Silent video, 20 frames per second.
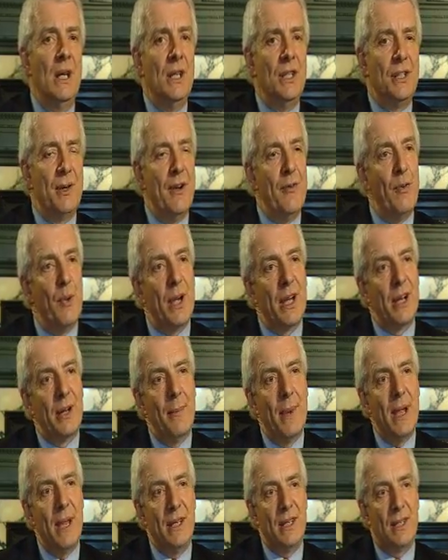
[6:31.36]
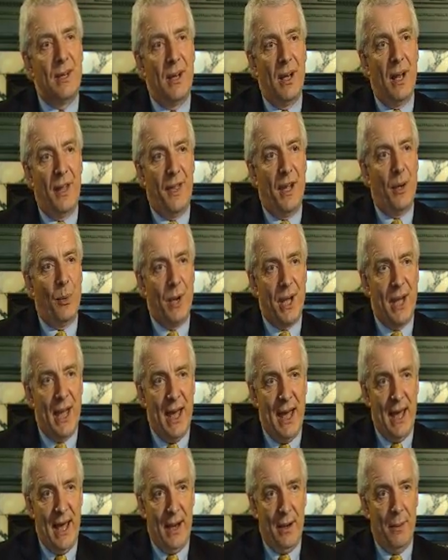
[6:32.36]
So if we're going to meet, and I think we
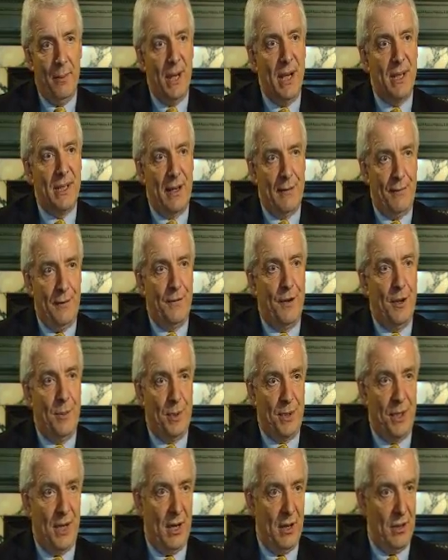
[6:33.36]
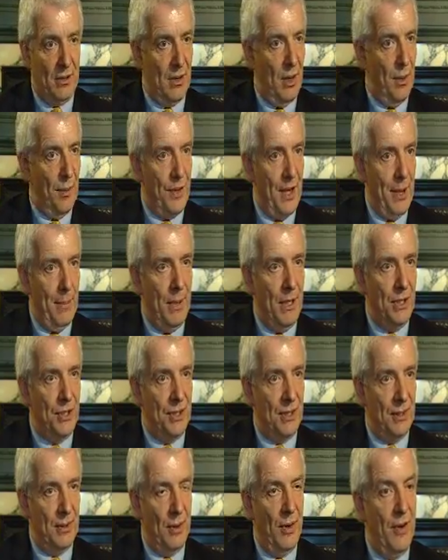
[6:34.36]
can meet our 50% growth
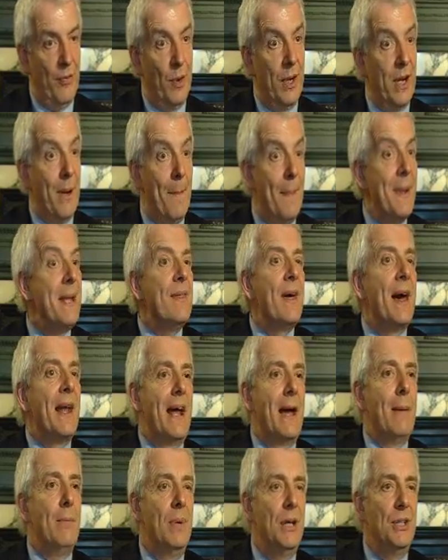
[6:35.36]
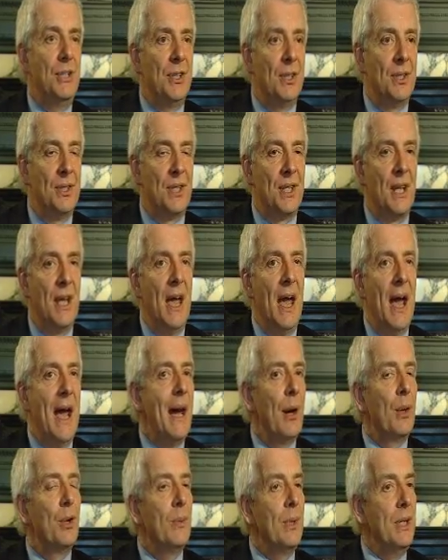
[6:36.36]
ambition, or if we're going to be that ambitious,
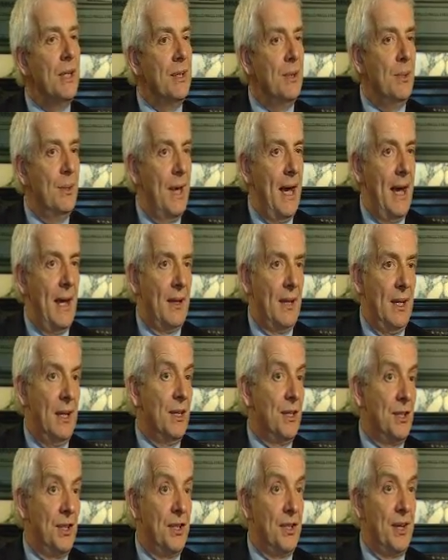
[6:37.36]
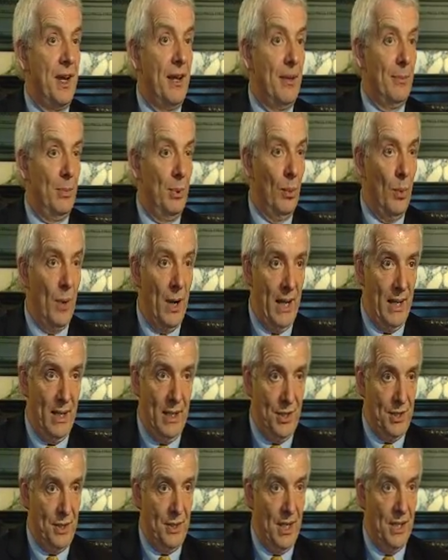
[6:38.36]
how do we do that in a sustainable way
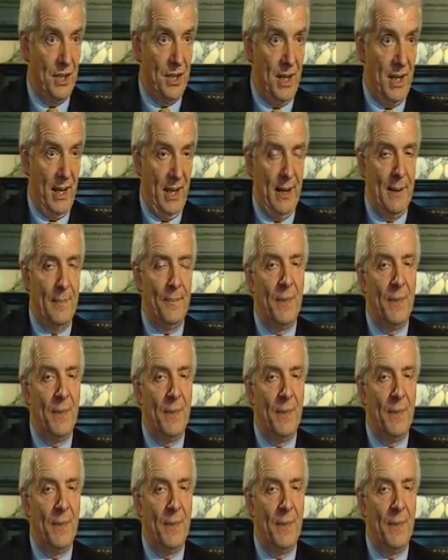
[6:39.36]
is key.